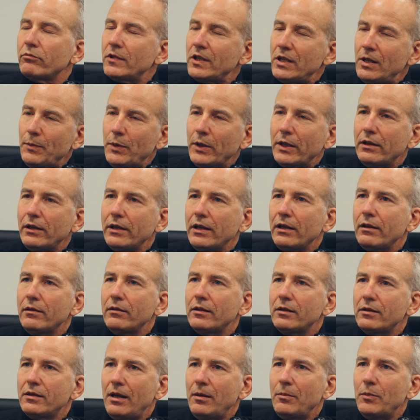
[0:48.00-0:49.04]
typically
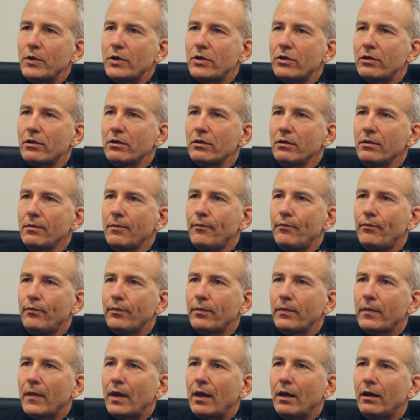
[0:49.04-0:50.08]
the temperature
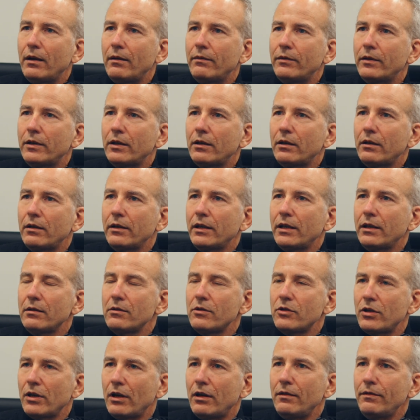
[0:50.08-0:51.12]
of the
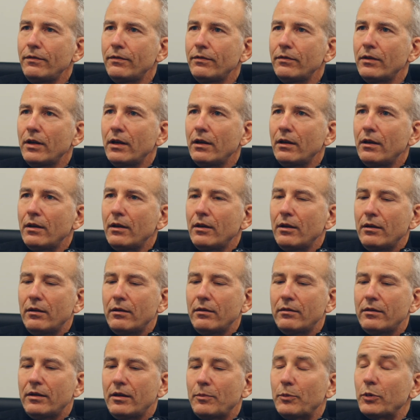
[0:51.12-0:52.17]
shelf,
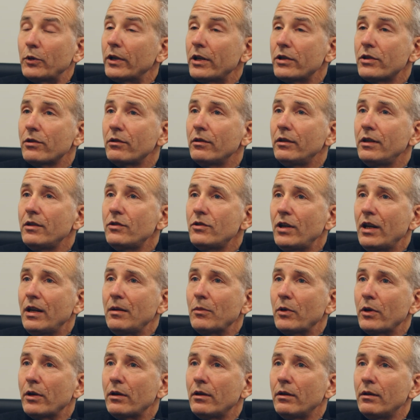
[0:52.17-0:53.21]
the pressure in the
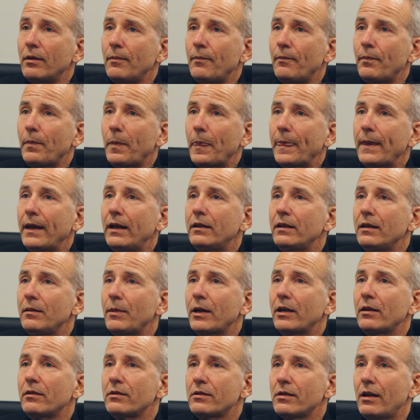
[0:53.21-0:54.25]
chamber, and the
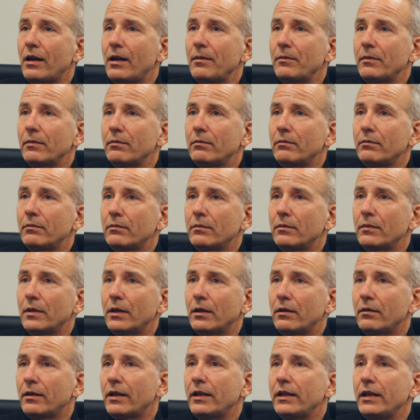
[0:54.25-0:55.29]
amount of time
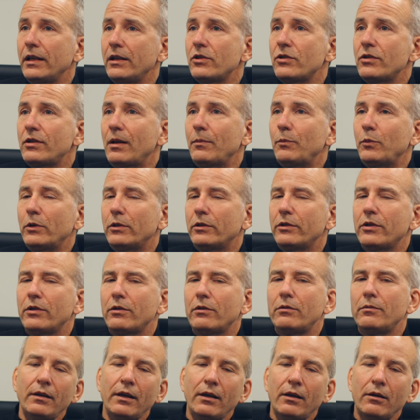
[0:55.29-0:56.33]
that each step will
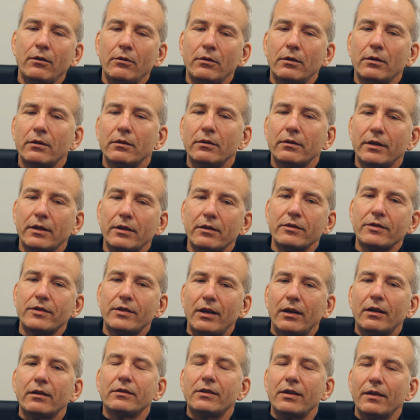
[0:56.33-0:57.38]
do. Now, there's
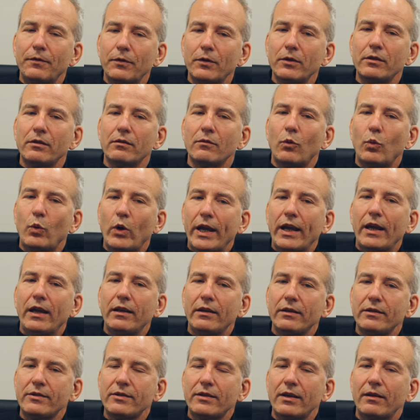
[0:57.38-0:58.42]
different
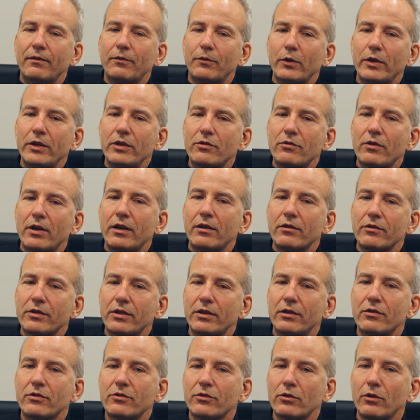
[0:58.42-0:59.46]
ways that freeze dryers
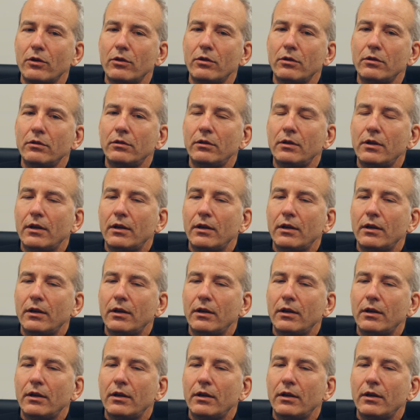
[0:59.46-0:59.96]
control